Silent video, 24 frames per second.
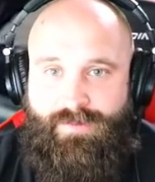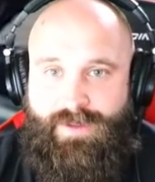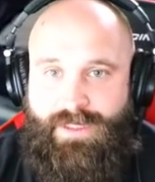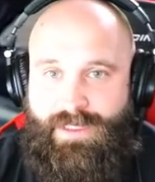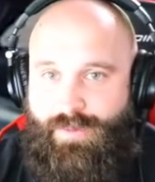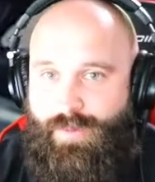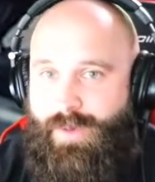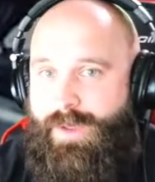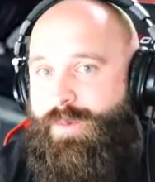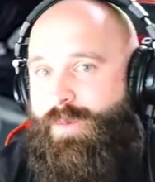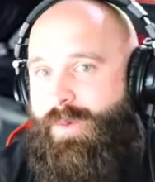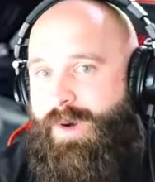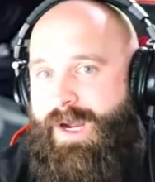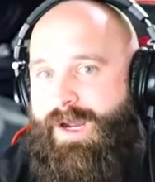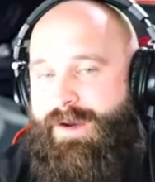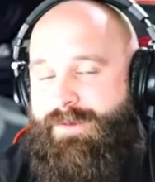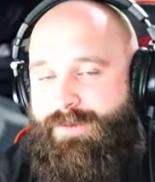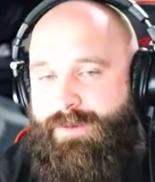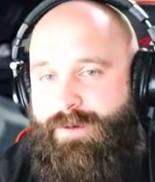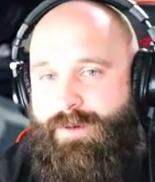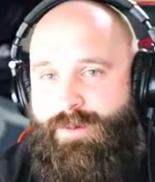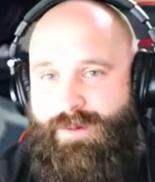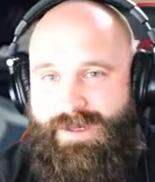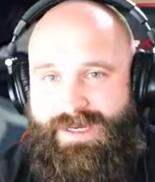He went
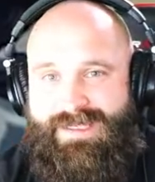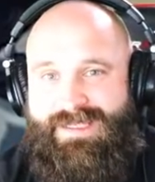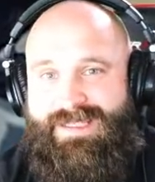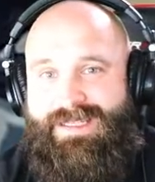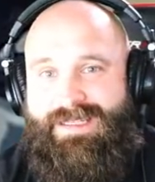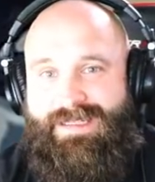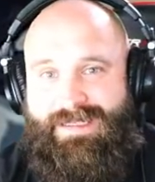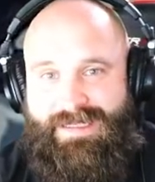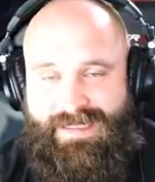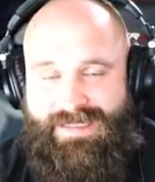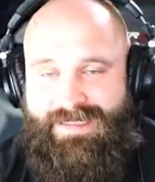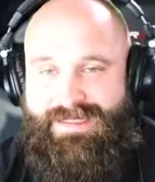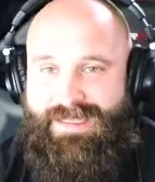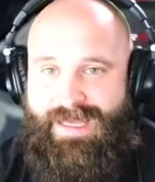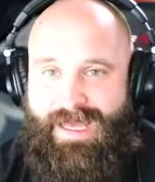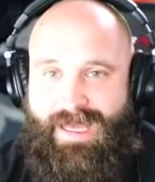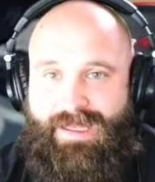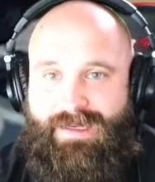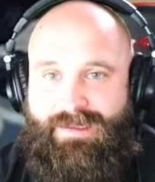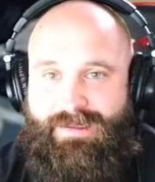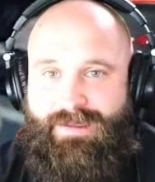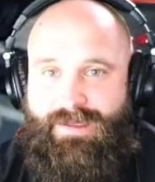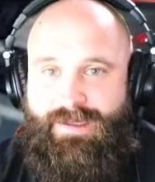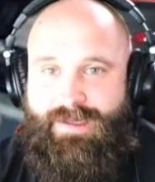wide for a reason and needs
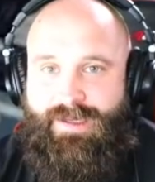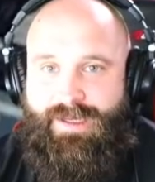that.